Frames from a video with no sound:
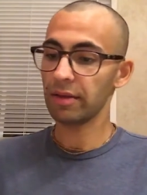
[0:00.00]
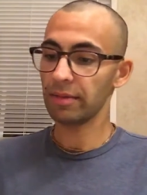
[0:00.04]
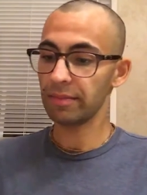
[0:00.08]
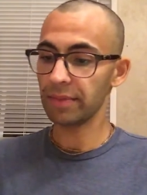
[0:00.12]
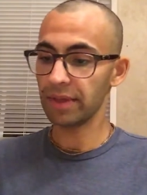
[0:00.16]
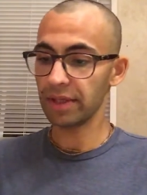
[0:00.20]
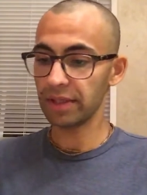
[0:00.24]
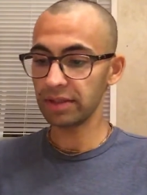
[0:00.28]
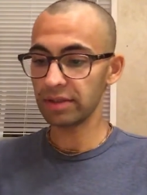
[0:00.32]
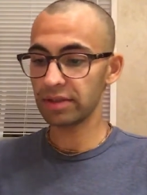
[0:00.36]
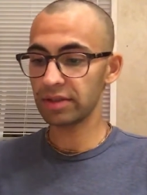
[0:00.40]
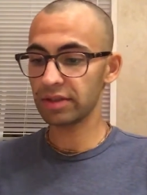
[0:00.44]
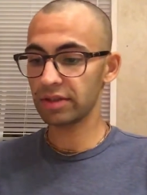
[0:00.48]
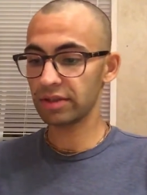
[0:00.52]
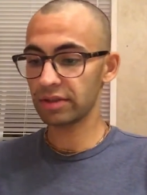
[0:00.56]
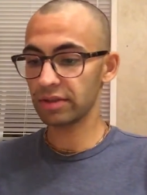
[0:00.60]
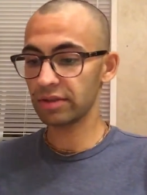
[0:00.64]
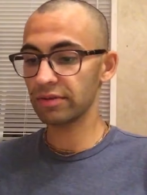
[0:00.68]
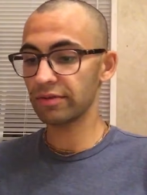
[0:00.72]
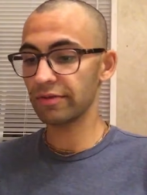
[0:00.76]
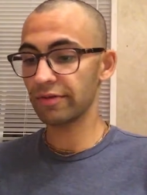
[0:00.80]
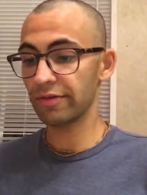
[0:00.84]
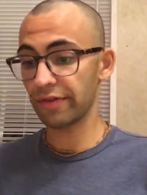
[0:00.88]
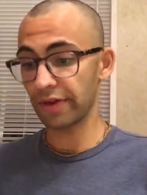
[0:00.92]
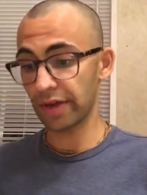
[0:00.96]

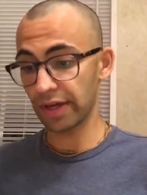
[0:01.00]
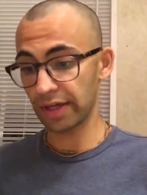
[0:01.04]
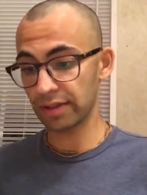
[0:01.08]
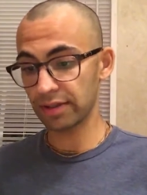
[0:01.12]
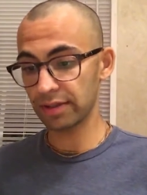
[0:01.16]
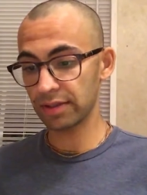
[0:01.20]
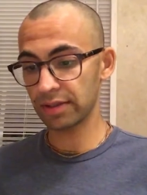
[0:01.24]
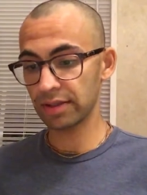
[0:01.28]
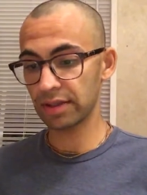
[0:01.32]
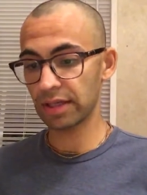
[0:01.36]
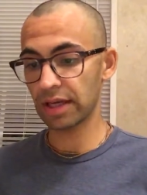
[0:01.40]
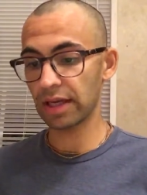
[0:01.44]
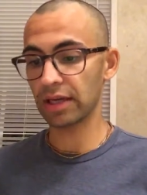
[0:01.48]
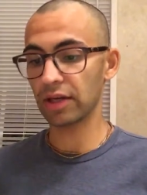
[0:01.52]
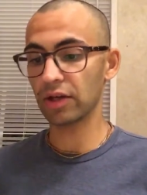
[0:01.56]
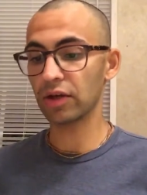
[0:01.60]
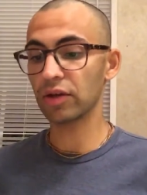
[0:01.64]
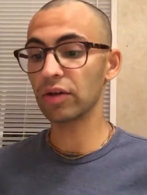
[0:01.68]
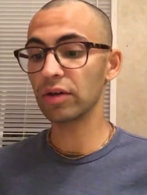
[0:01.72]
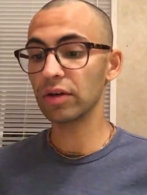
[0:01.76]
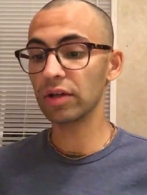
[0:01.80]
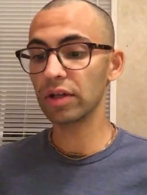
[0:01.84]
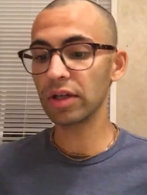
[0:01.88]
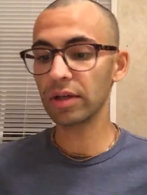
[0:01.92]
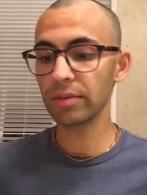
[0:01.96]
means face, and
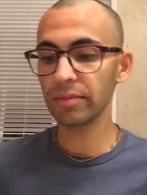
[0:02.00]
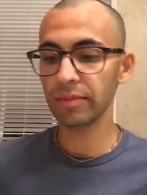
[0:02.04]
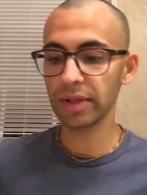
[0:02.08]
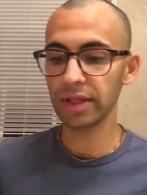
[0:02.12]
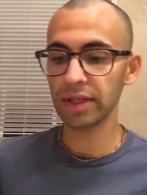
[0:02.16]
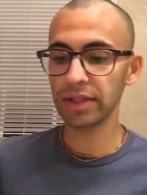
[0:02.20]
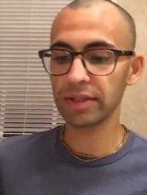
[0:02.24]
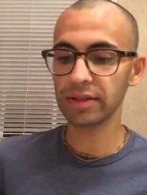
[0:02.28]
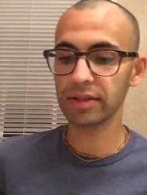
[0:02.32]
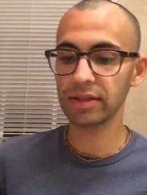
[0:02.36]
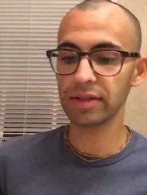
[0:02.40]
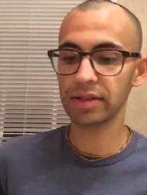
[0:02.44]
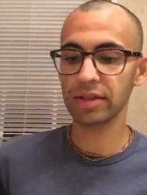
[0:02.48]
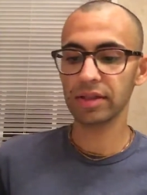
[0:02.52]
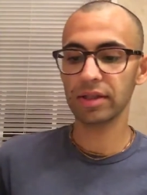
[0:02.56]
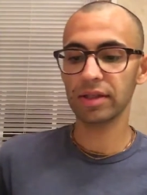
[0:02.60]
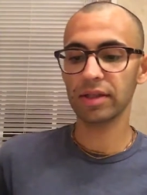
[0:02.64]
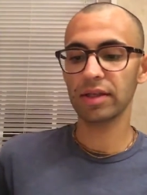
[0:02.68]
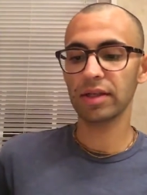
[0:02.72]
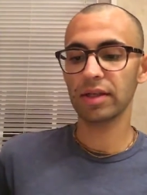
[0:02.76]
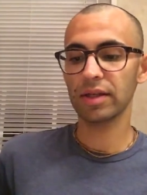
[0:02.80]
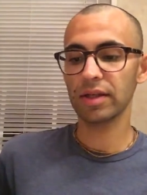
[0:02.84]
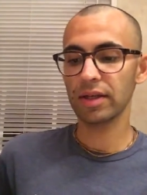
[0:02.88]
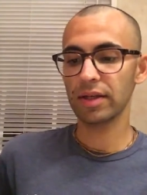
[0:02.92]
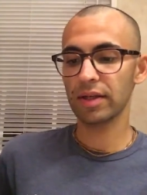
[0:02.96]
Kunda means
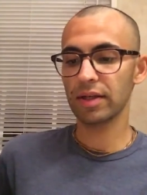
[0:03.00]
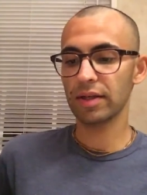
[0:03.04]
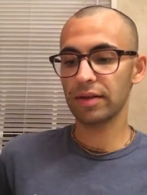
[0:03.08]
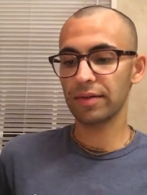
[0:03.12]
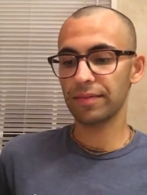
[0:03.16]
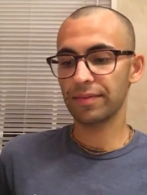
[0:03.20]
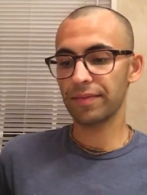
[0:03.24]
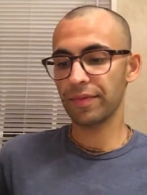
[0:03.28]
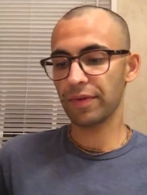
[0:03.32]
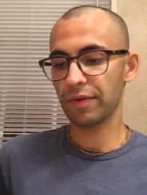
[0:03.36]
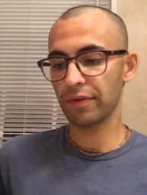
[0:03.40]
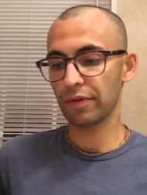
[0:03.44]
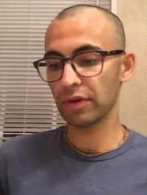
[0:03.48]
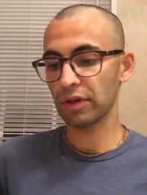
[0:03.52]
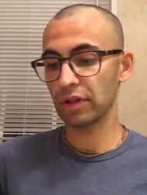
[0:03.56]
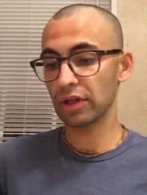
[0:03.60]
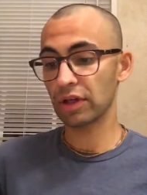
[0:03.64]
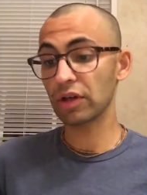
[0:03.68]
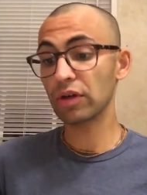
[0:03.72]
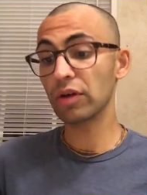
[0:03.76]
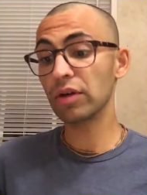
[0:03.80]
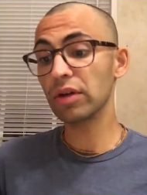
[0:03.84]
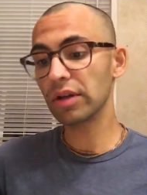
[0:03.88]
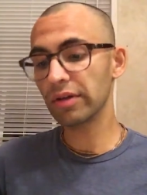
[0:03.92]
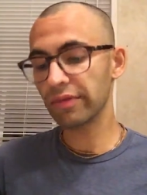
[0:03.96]
the
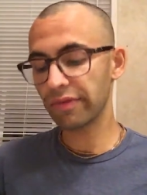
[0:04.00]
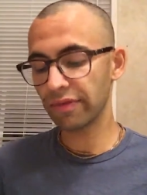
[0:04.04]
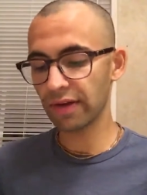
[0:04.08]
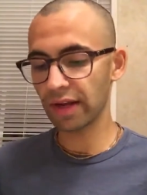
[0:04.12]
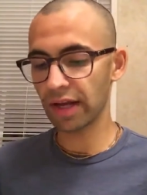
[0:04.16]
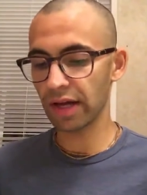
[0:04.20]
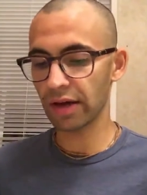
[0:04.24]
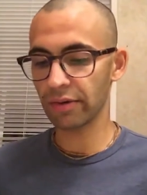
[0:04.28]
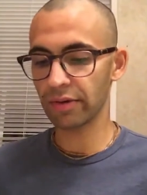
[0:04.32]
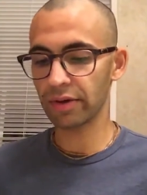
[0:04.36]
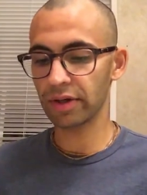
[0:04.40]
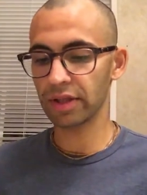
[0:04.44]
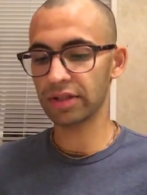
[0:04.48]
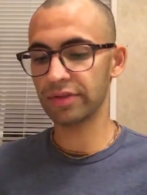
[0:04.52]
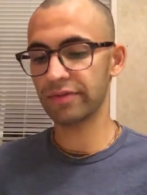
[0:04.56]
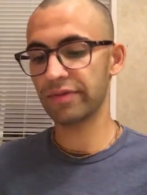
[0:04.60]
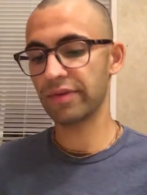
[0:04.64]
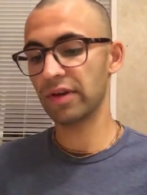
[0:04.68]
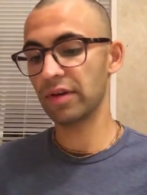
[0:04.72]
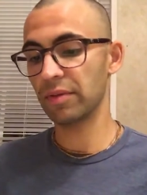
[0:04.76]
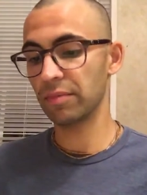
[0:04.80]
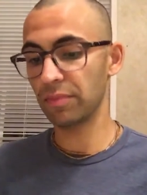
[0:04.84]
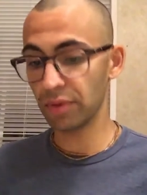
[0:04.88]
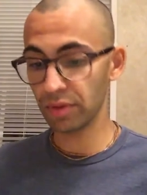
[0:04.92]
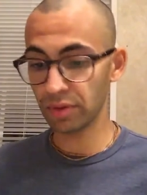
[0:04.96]
Kunda flower is
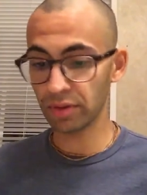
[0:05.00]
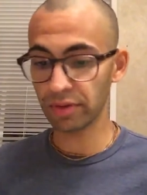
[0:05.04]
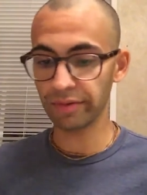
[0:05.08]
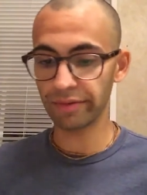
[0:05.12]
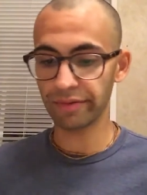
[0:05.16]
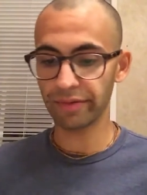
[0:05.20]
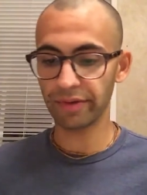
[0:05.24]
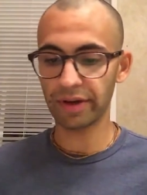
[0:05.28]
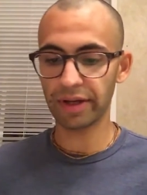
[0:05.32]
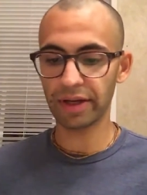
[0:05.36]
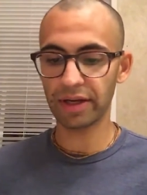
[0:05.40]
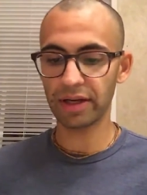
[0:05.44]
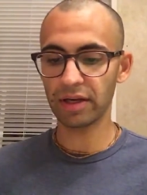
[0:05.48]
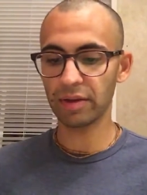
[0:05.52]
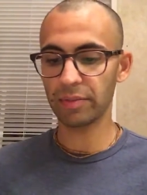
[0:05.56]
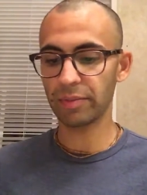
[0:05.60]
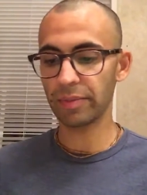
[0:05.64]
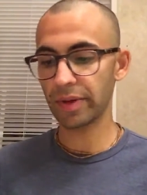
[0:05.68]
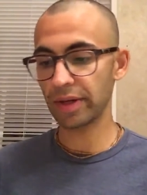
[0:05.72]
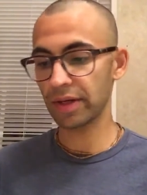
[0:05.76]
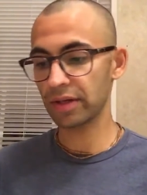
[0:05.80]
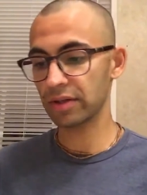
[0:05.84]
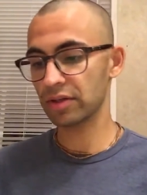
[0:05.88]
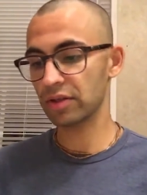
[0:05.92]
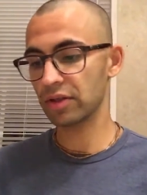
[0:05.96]
very beautiful and it
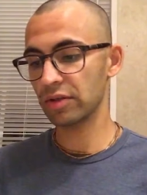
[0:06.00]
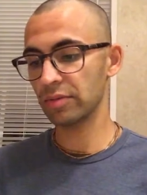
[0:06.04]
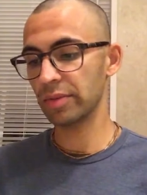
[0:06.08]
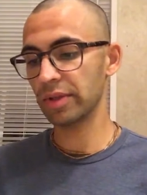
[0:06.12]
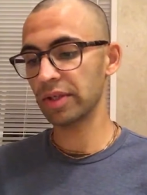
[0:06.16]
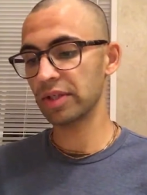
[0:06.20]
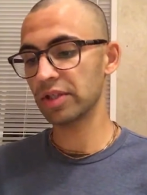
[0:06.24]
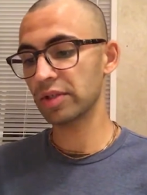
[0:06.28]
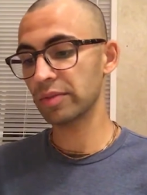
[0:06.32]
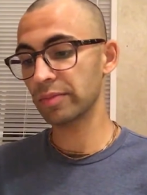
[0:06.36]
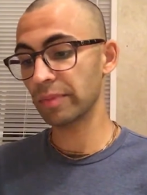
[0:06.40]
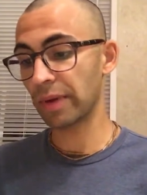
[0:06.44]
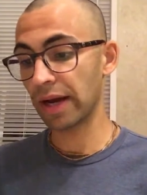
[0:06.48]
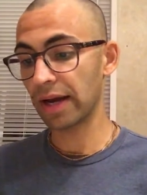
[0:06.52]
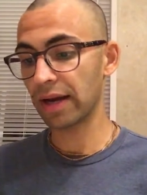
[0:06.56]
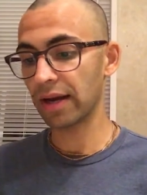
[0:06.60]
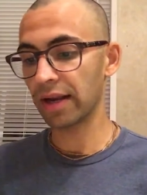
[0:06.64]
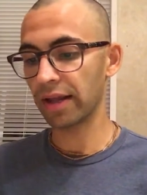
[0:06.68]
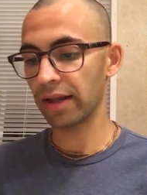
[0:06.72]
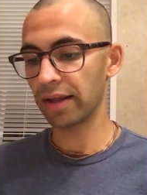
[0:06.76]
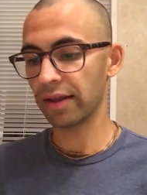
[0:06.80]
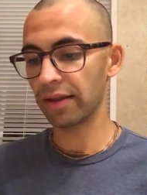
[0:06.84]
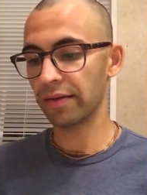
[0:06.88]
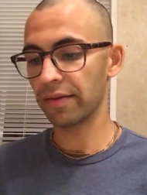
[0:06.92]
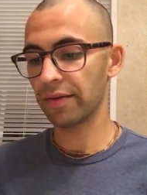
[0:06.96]
appears to be
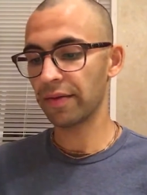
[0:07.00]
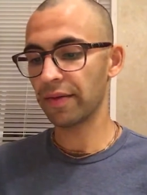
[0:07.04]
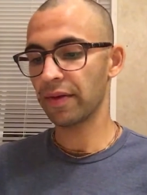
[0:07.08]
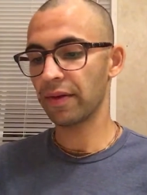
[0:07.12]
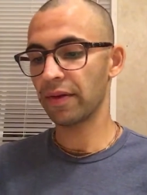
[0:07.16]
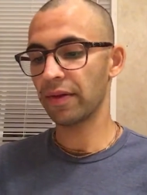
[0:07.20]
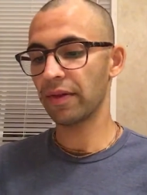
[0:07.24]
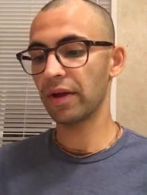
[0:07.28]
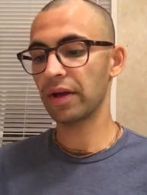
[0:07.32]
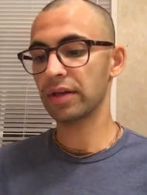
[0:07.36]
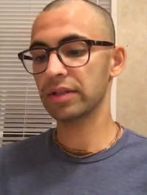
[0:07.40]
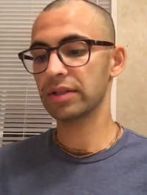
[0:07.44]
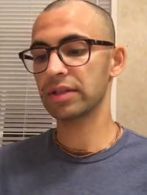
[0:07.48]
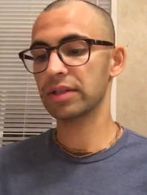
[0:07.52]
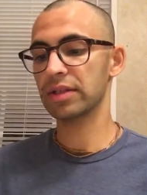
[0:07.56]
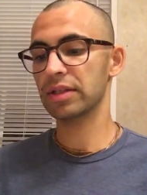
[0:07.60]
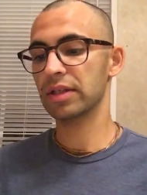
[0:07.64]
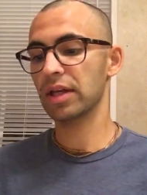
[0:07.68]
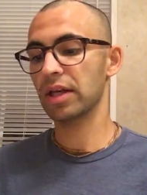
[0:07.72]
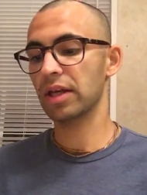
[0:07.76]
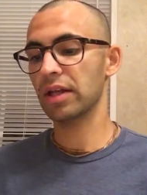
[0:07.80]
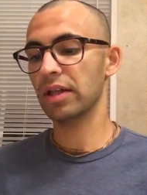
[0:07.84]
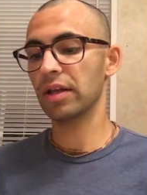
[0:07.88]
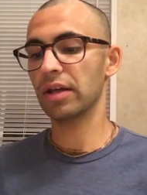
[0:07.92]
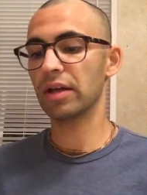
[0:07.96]
smiling. Thus,
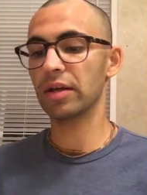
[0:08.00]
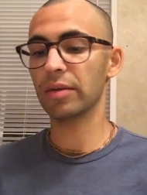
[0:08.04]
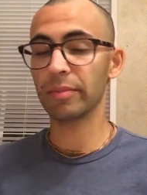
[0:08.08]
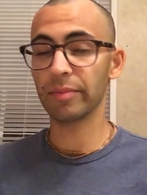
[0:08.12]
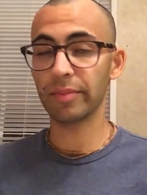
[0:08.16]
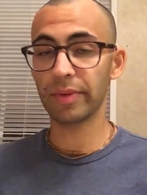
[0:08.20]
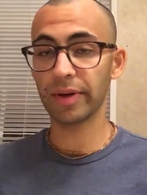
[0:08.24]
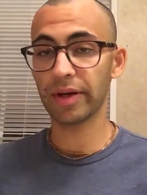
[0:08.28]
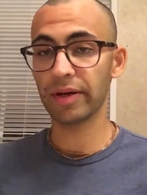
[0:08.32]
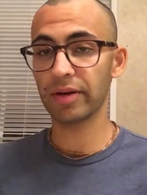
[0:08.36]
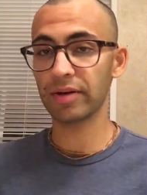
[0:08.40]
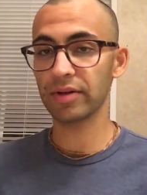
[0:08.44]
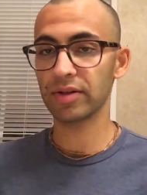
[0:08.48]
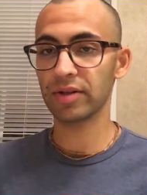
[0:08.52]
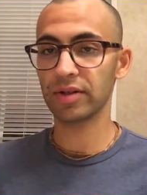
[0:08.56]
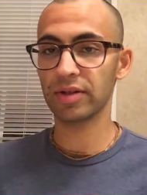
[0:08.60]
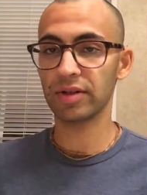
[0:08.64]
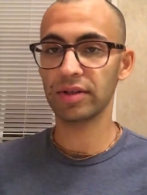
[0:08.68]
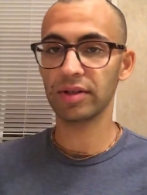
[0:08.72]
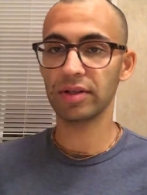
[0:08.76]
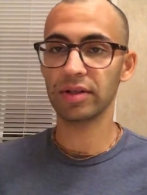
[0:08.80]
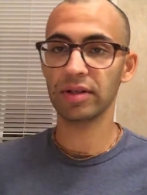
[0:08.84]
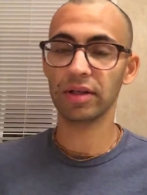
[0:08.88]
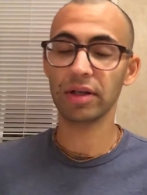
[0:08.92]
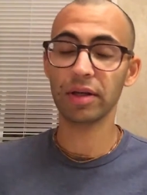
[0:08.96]
the
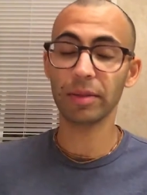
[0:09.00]
comparison